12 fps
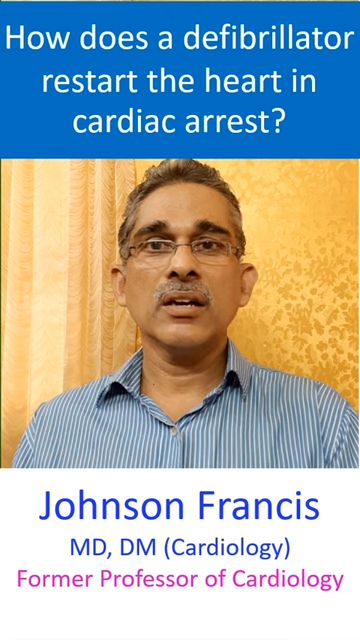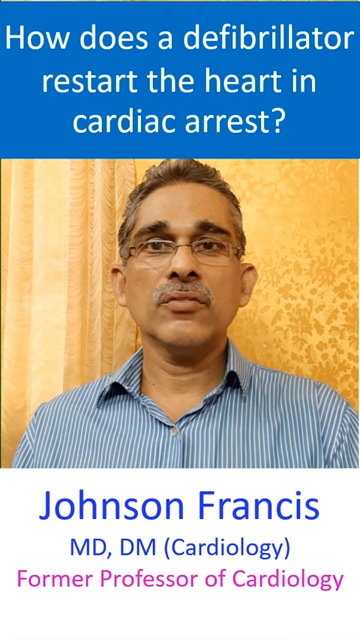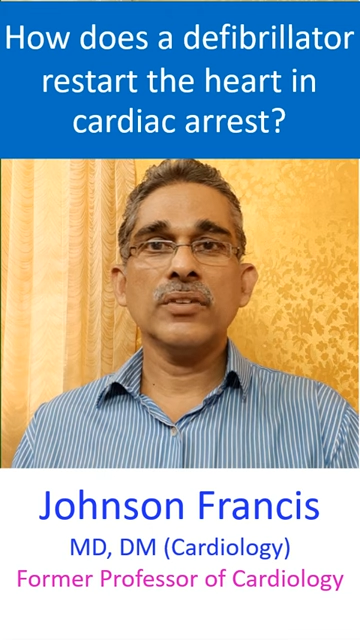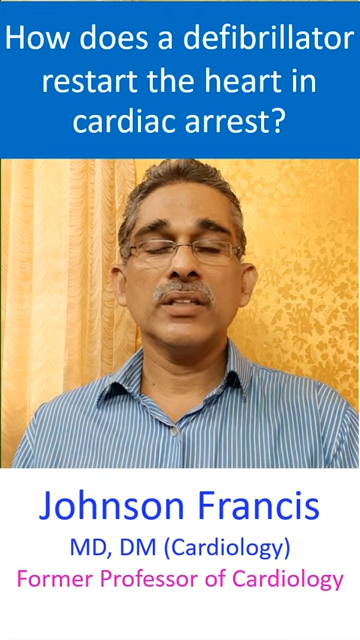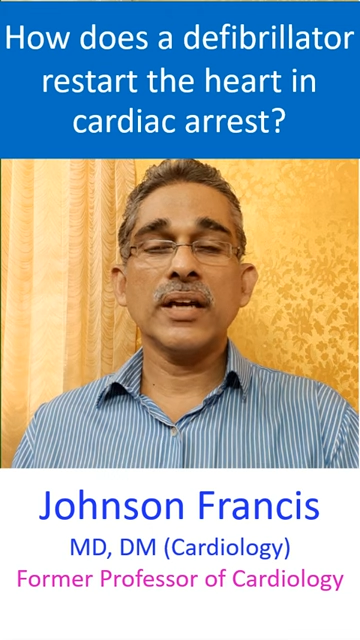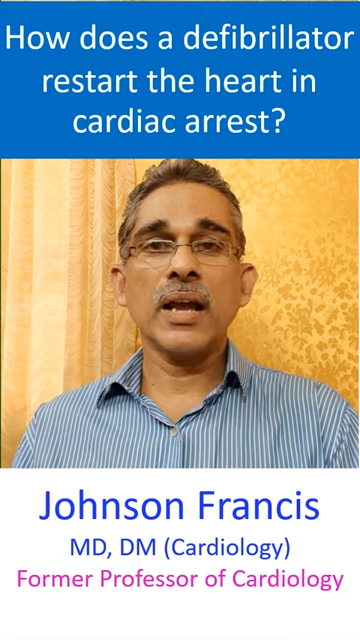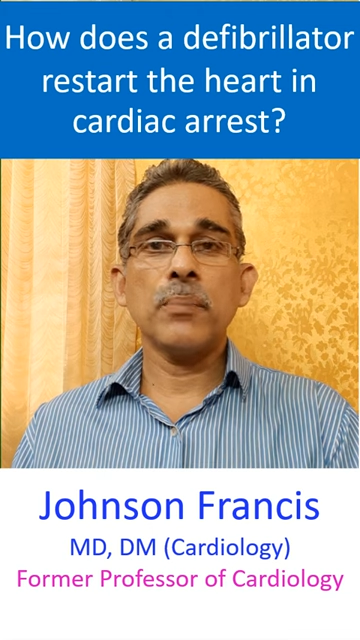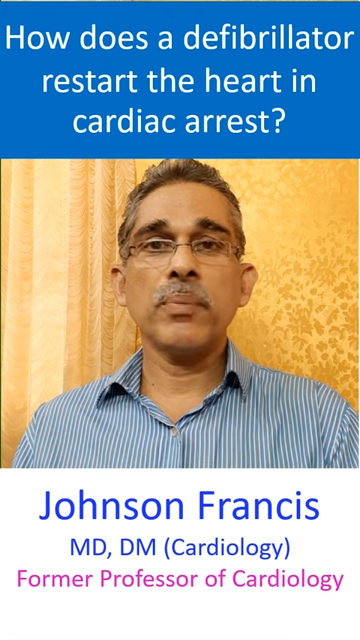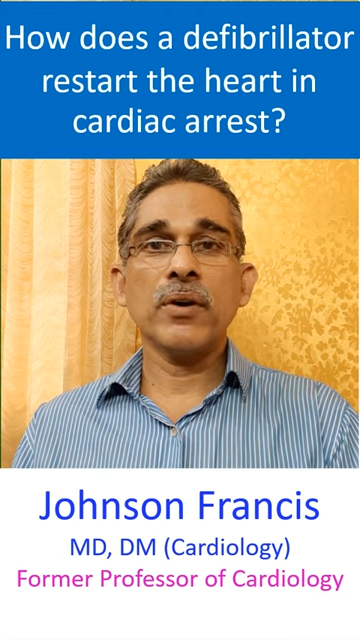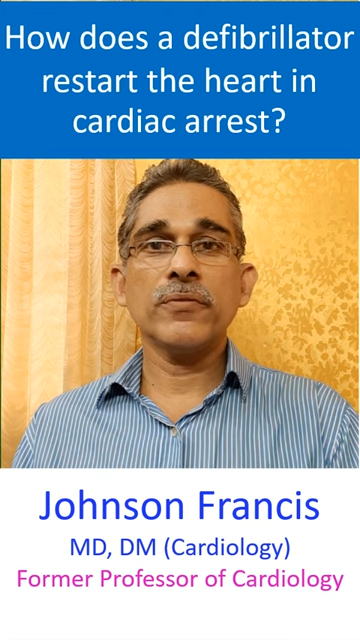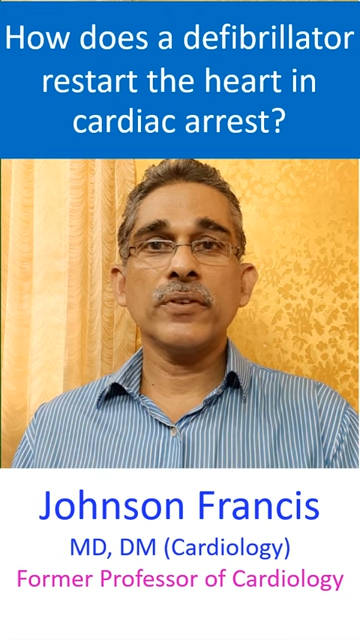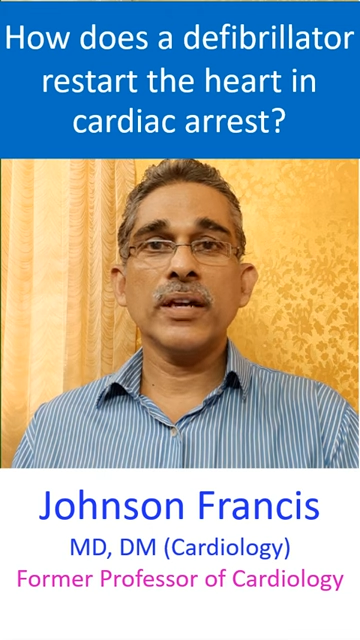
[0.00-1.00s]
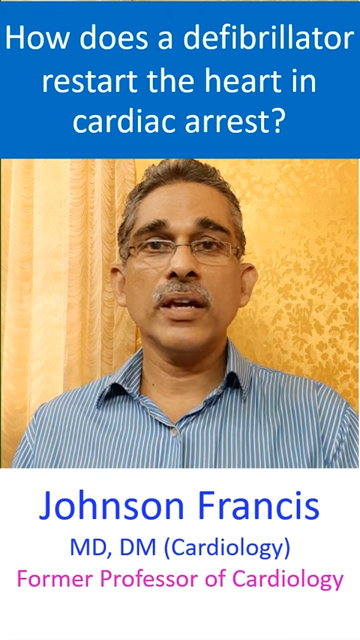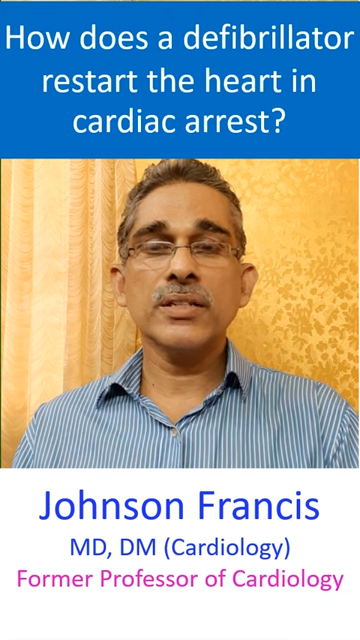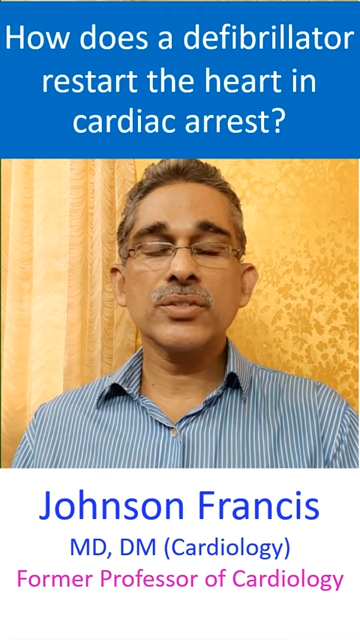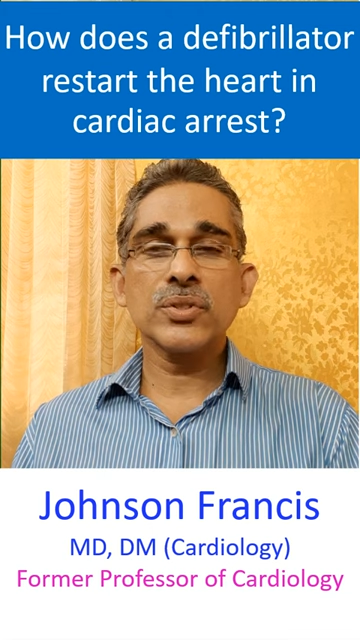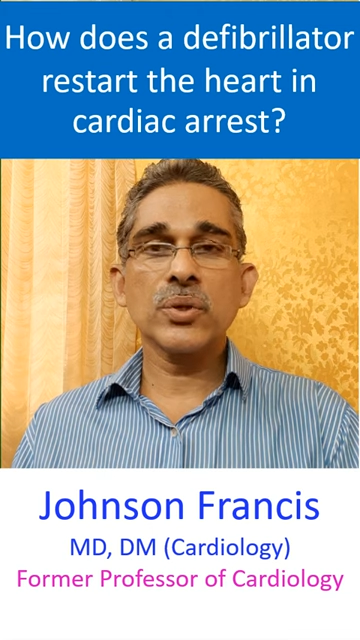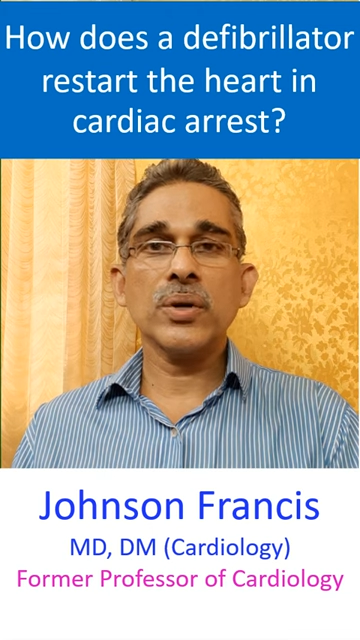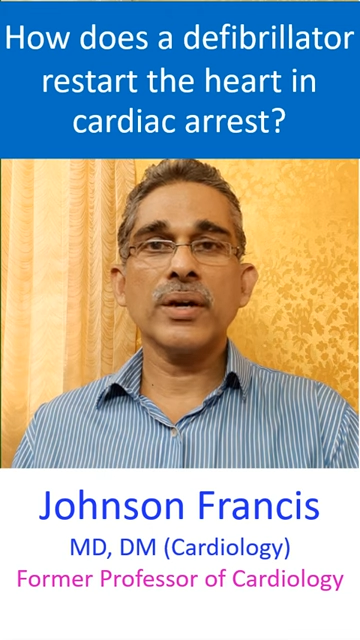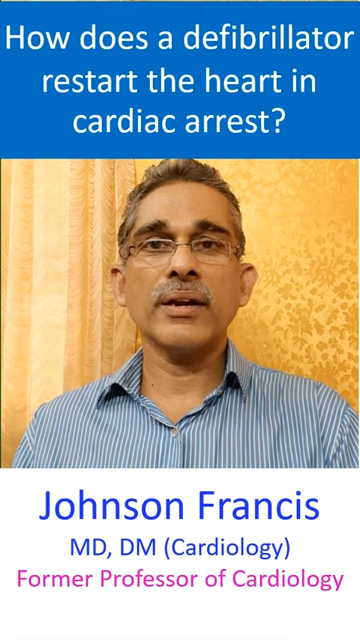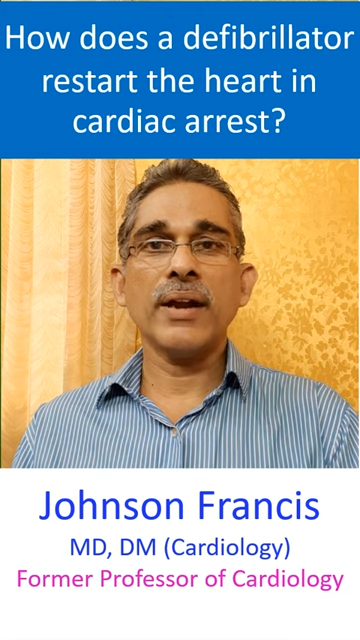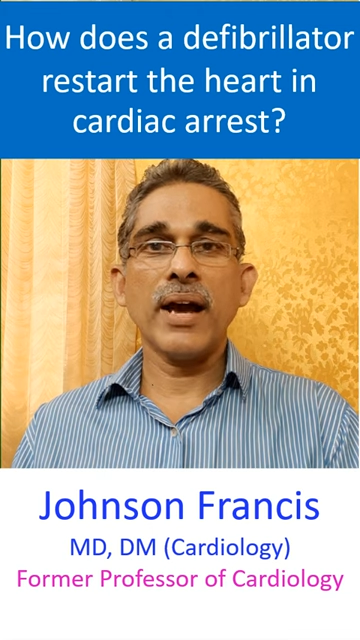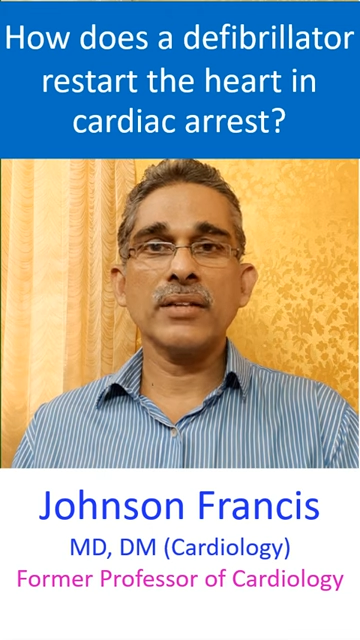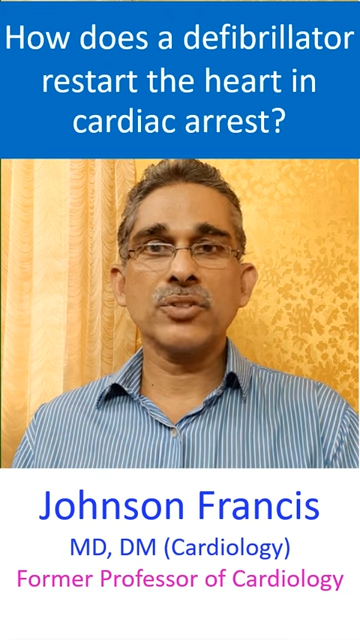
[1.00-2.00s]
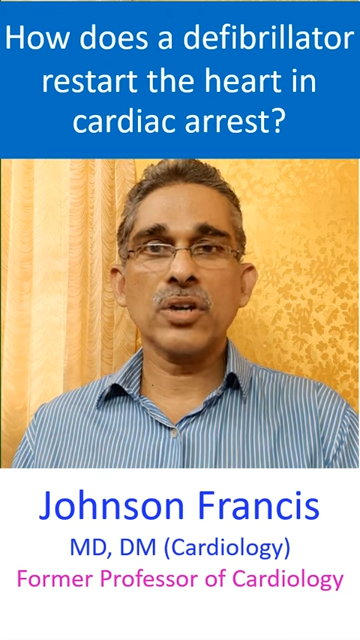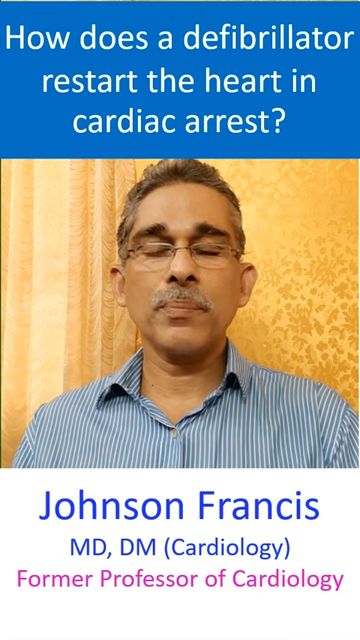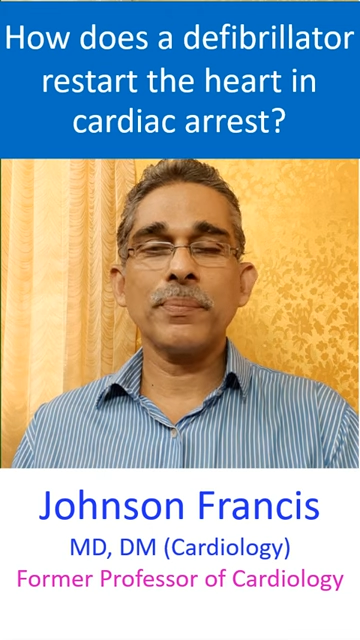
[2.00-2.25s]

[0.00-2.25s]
with the help of its own natural